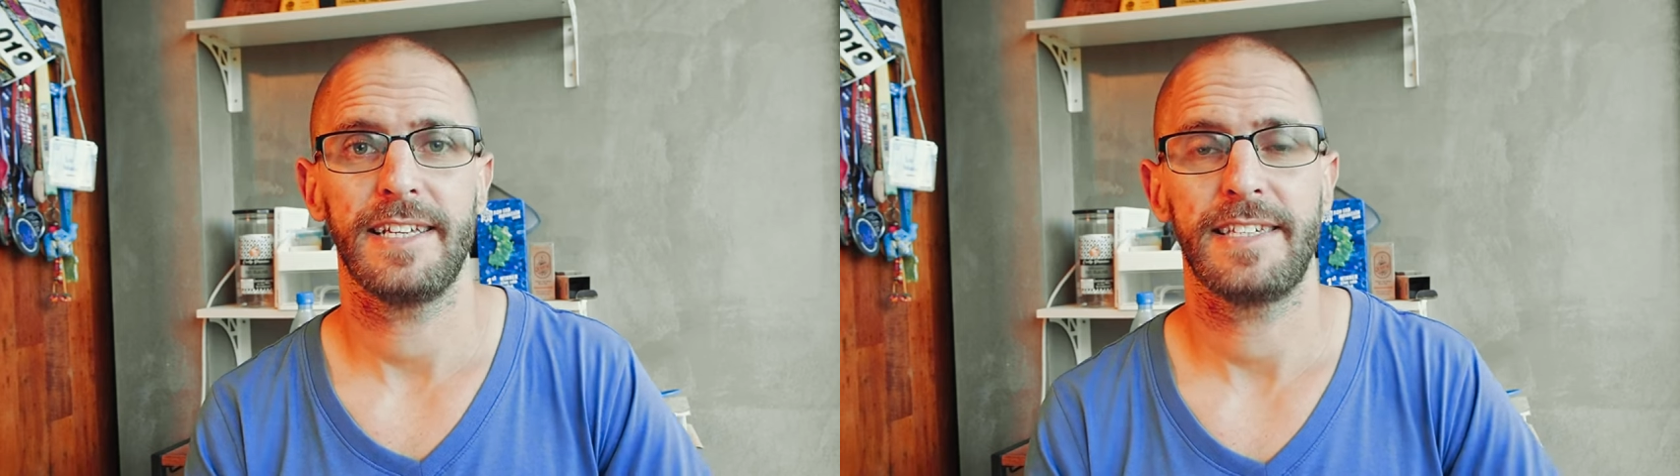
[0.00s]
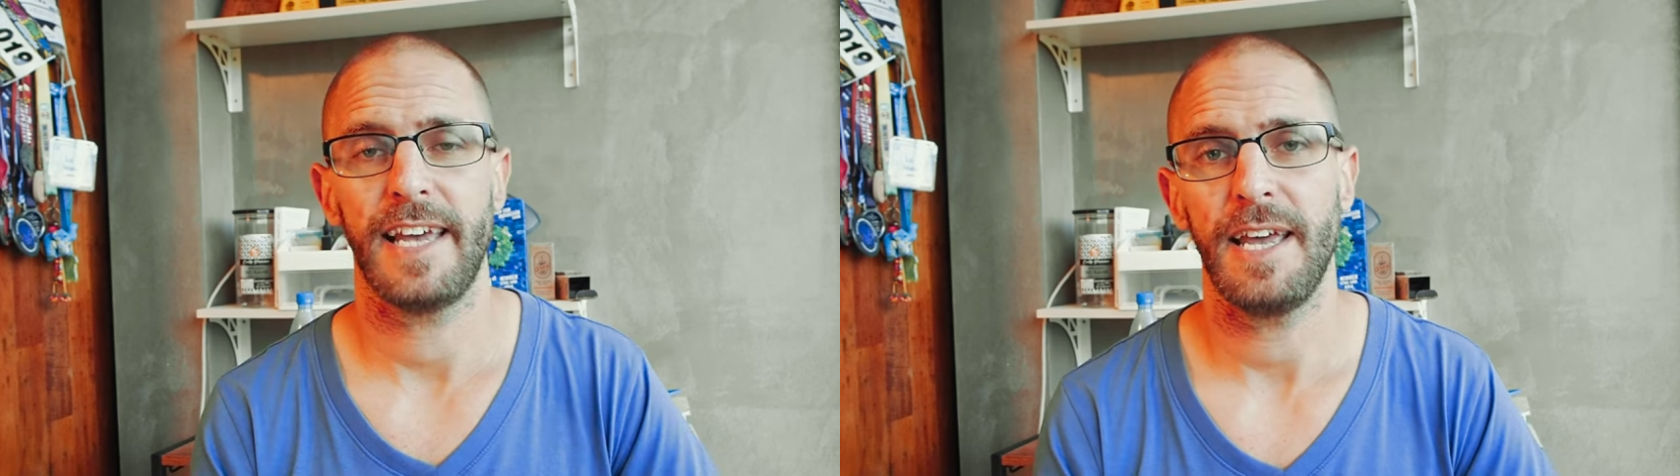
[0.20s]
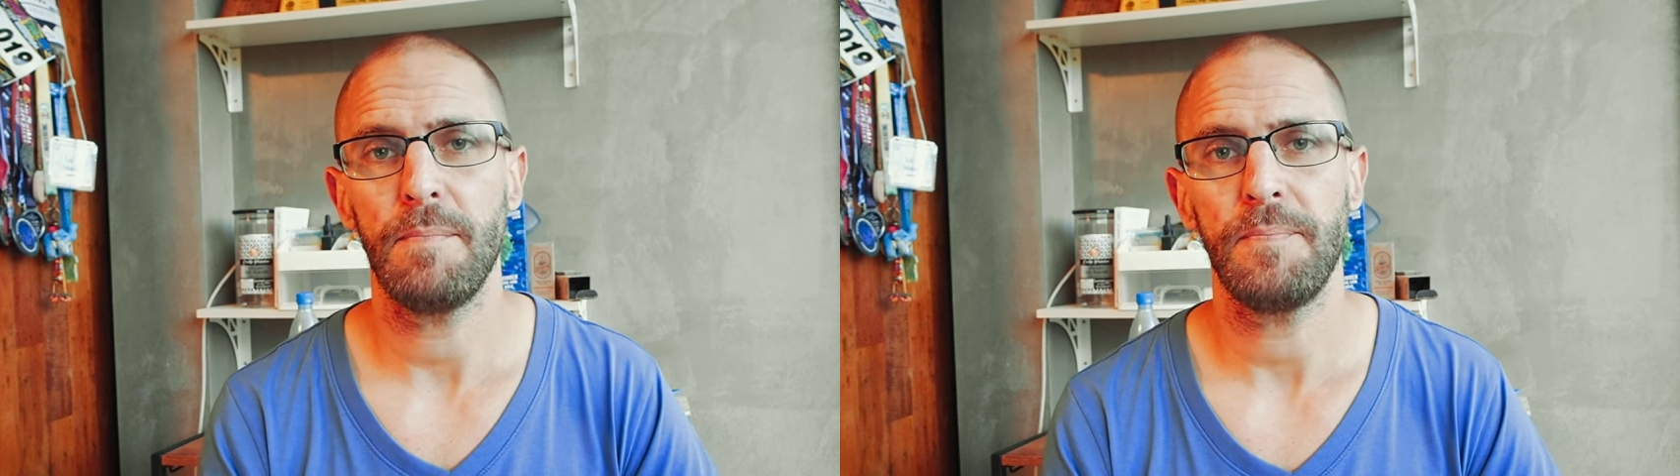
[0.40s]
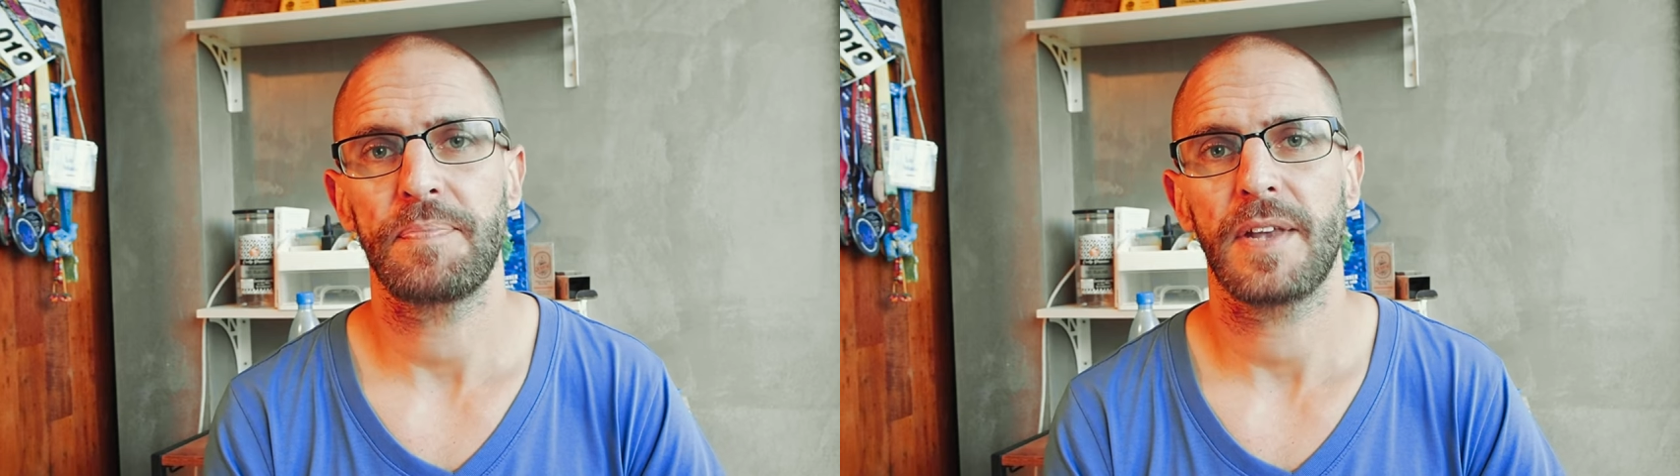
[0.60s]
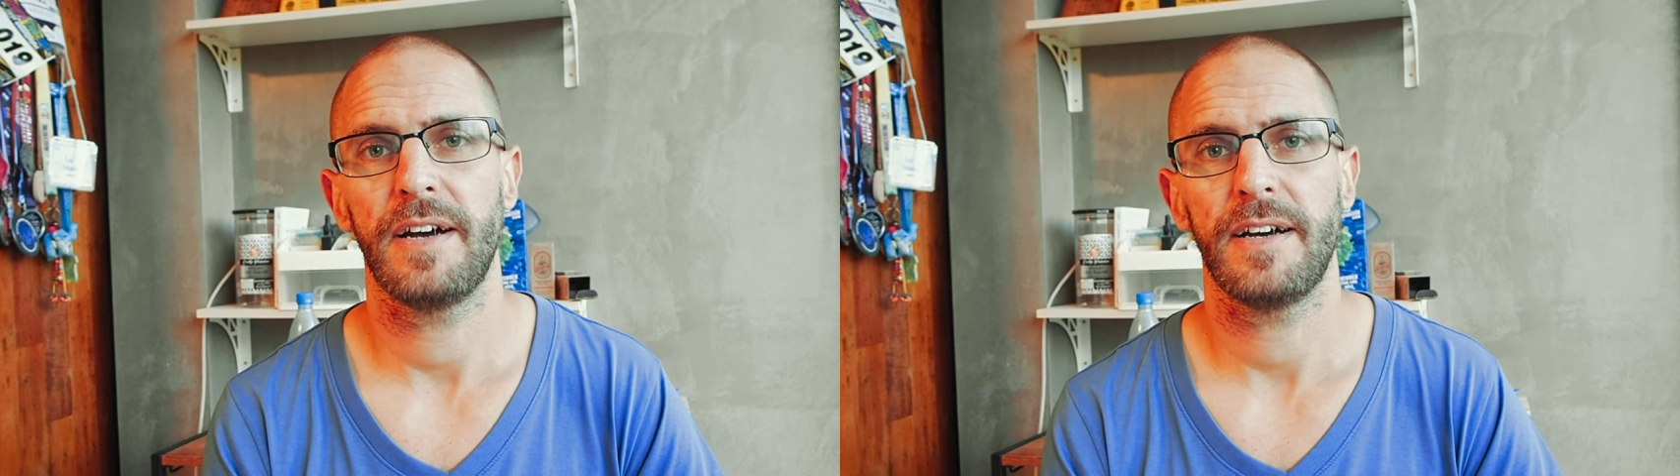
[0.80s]
the same.
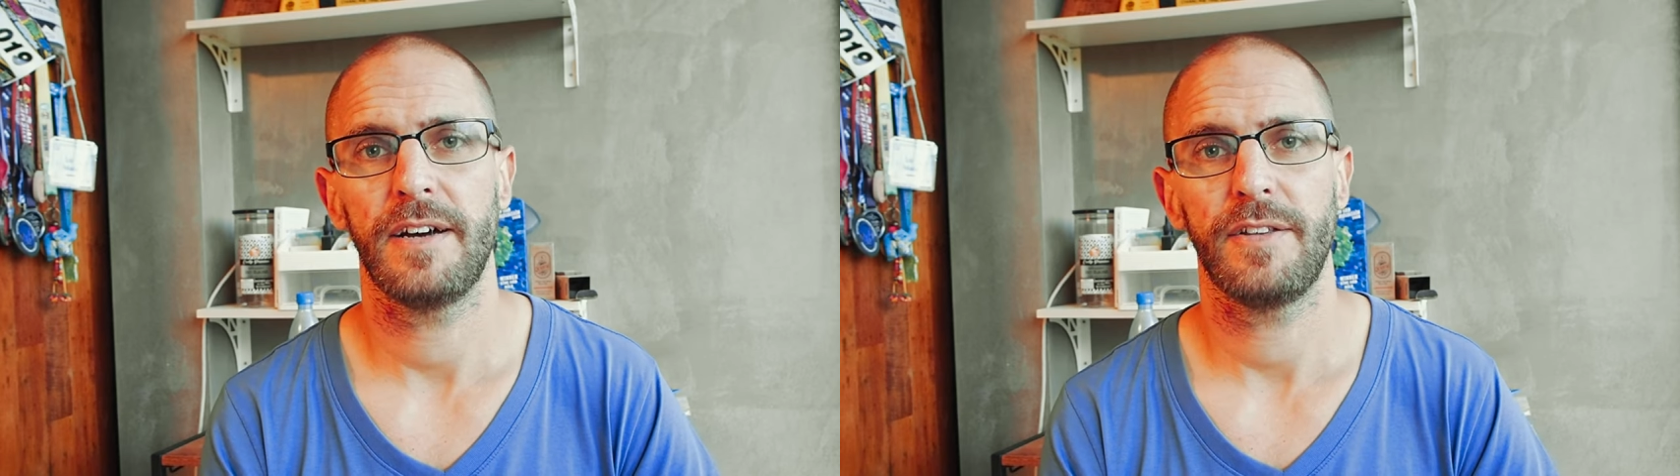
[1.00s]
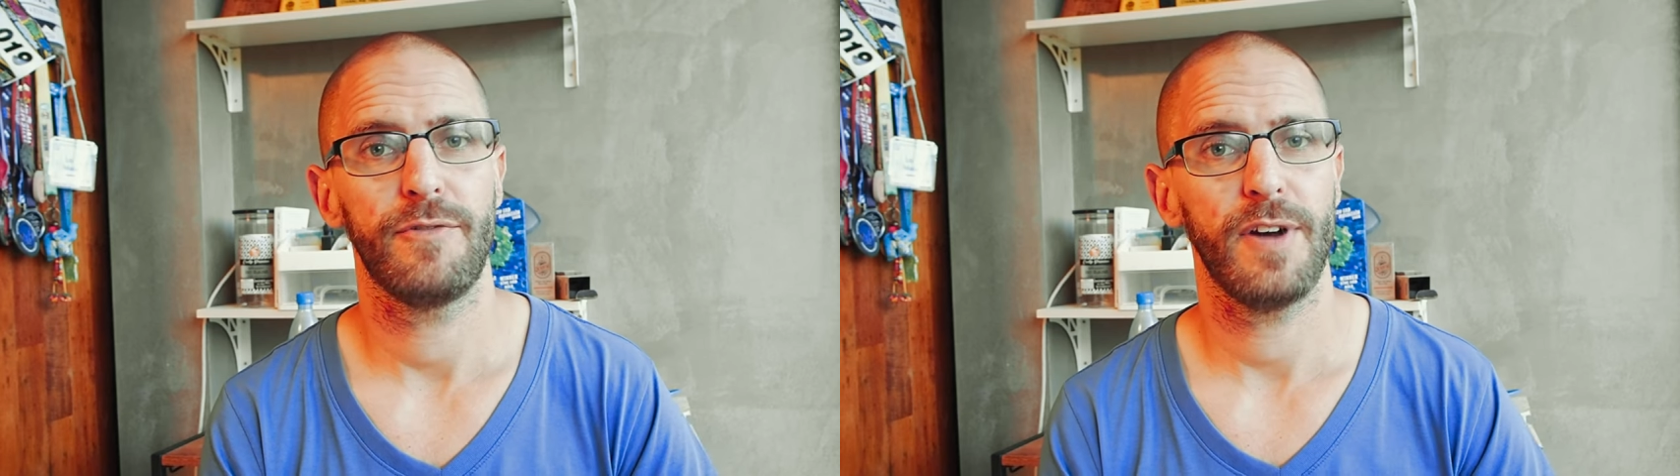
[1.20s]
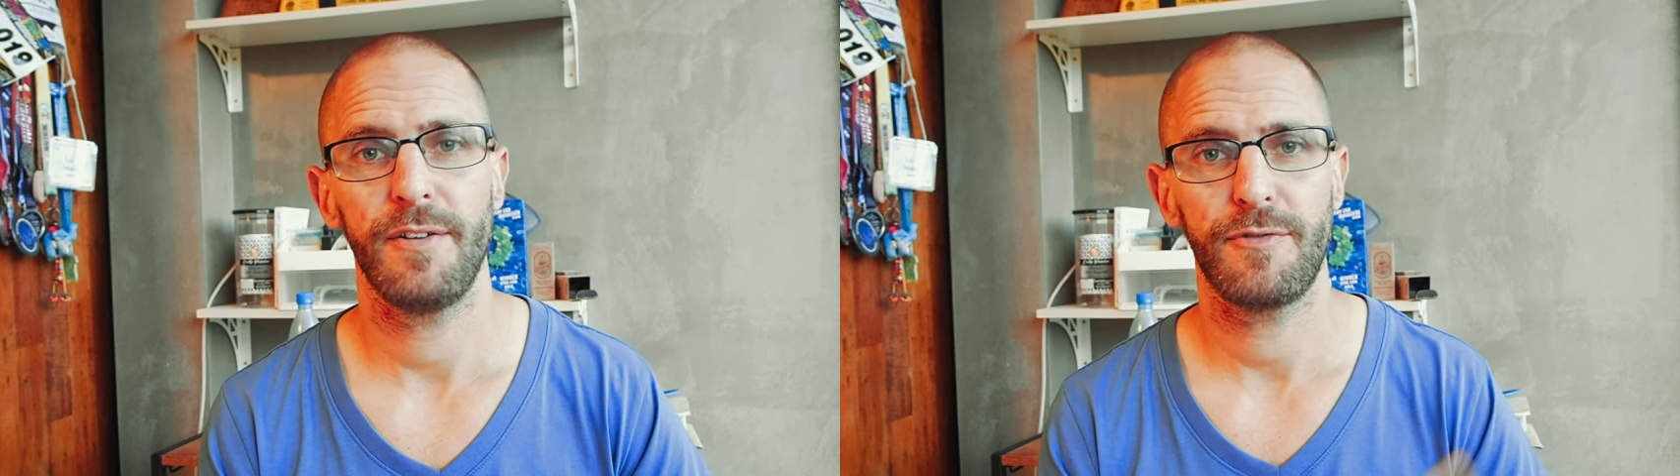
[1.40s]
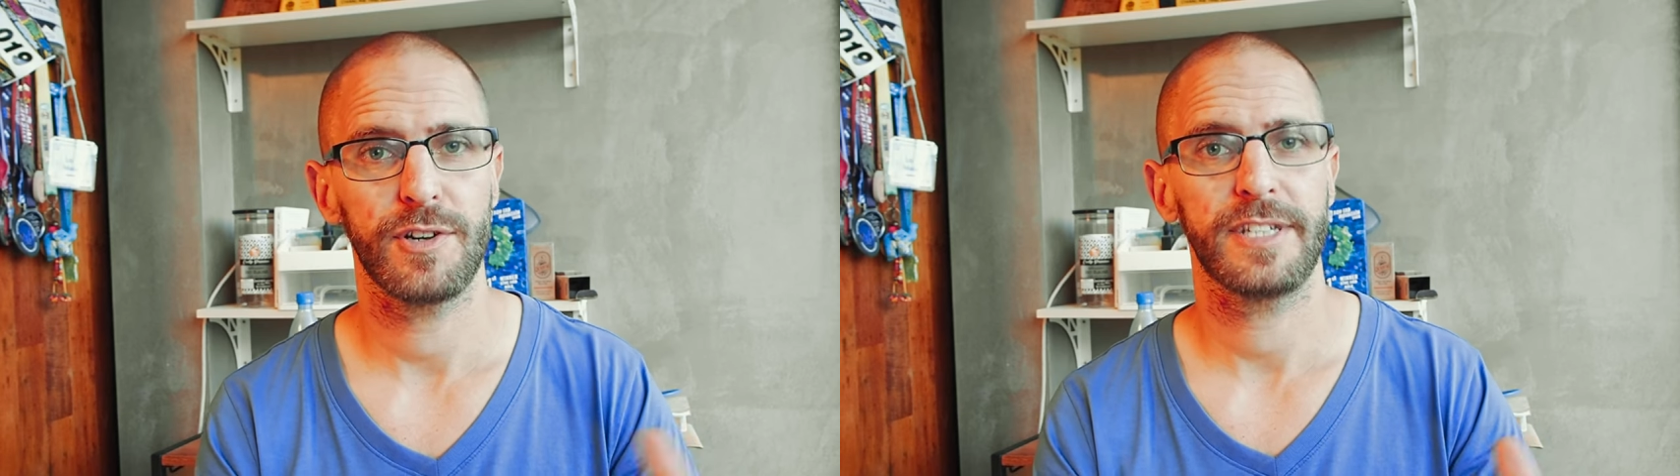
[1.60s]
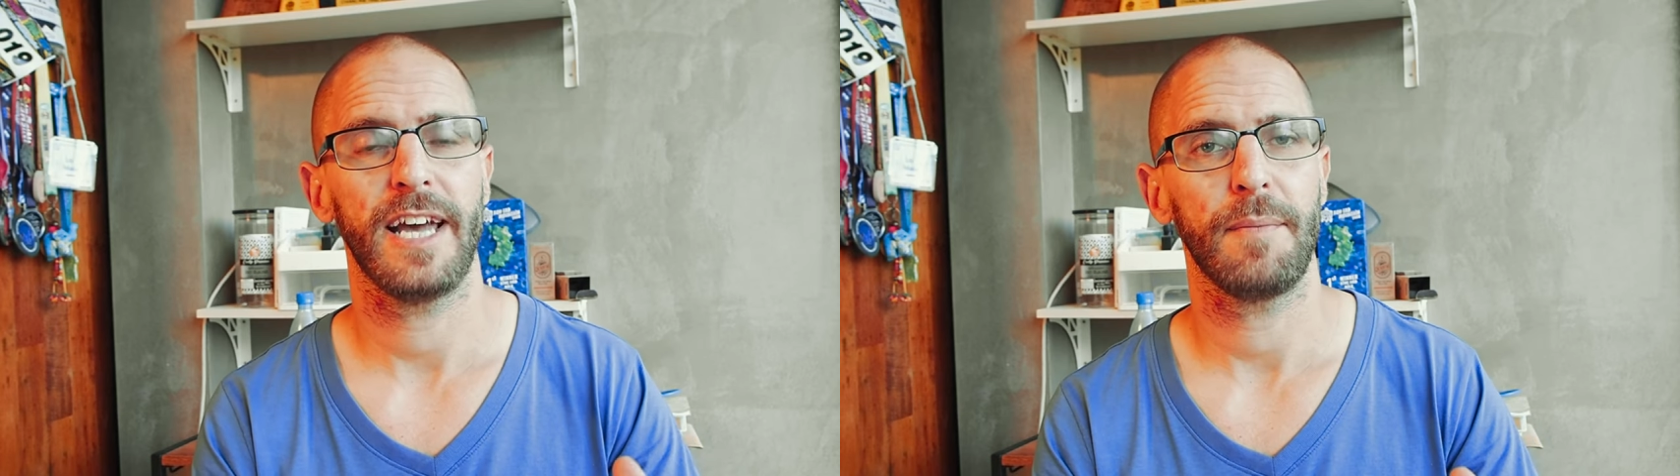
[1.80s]
The very
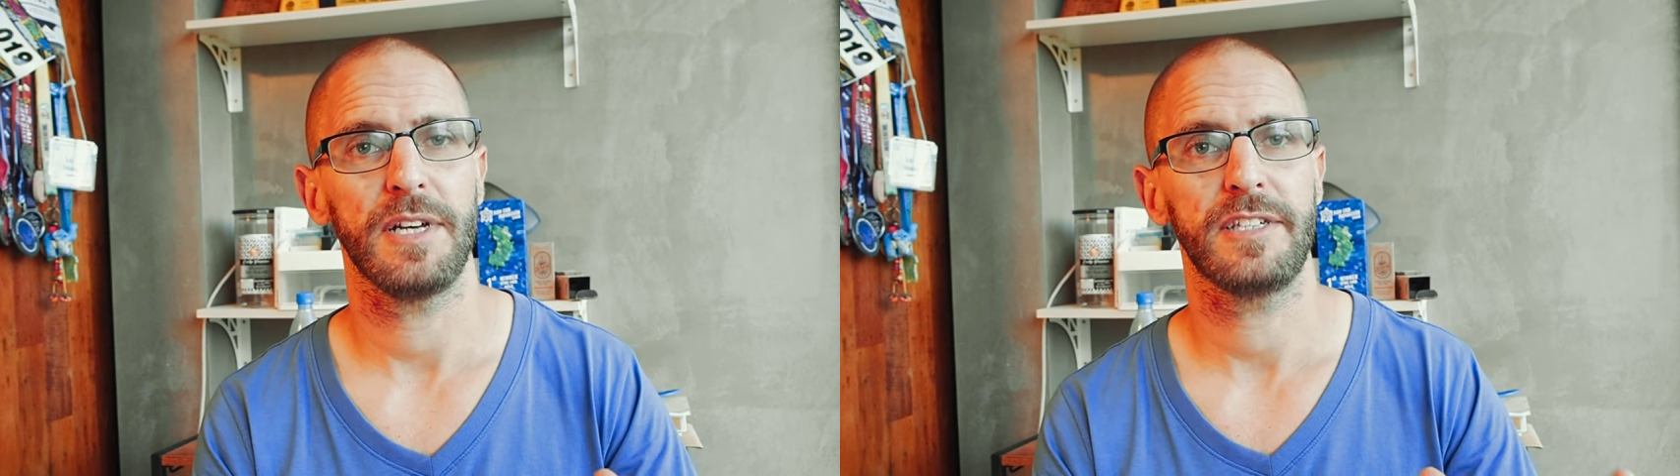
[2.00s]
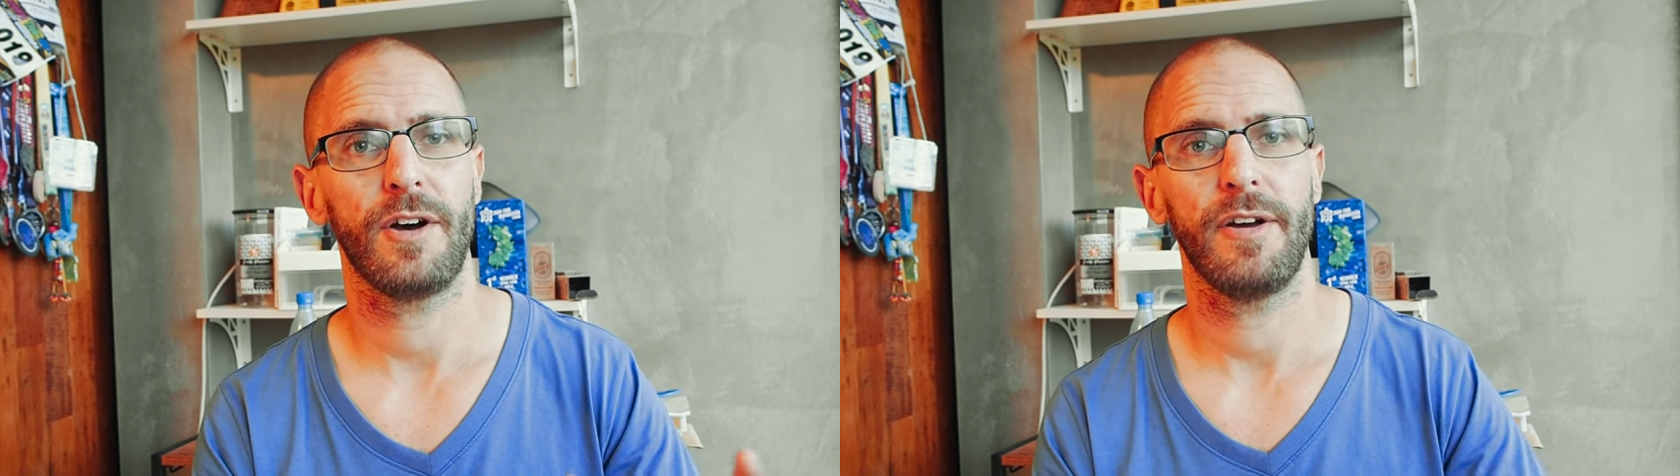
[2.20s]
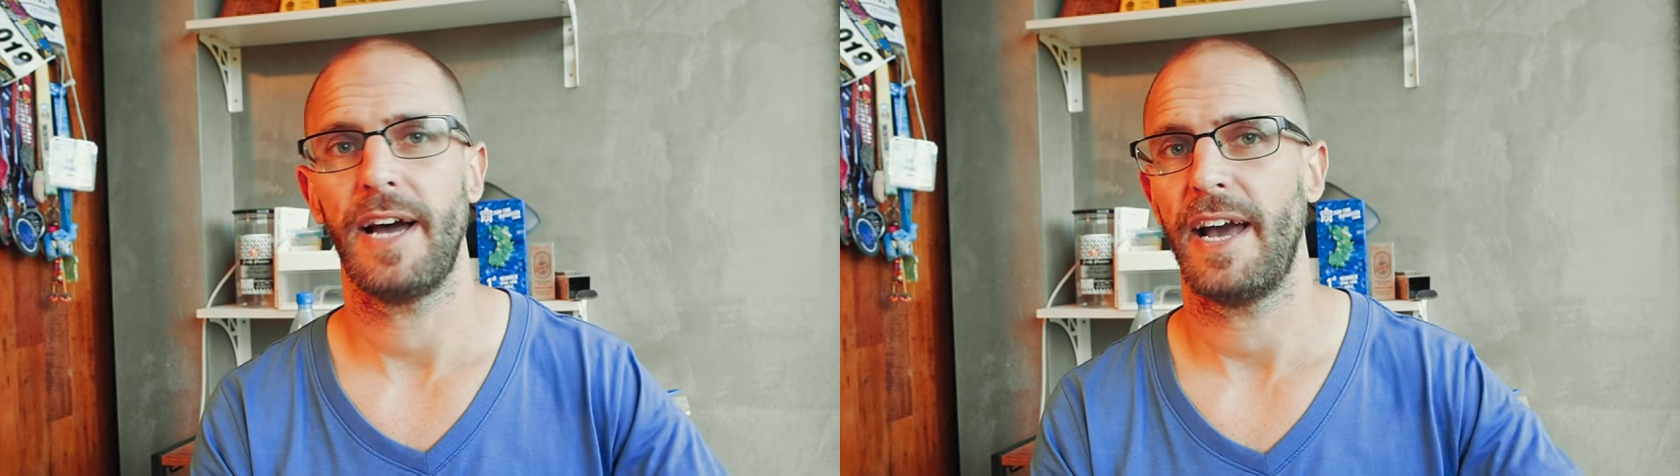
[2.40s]
first time I saw it,